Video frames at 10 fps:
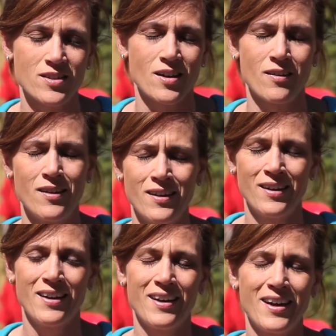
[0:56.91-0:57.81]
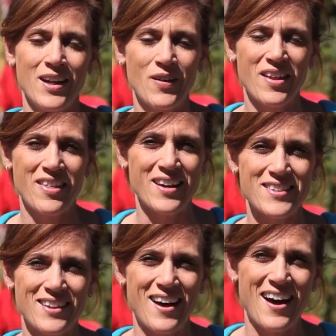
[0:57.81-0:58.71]
So anyway, thanks
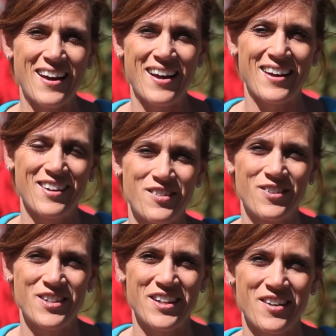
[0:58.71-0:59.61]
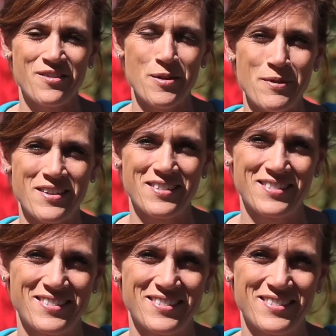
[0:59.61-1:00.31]
a lot and I look forward to hearing from you.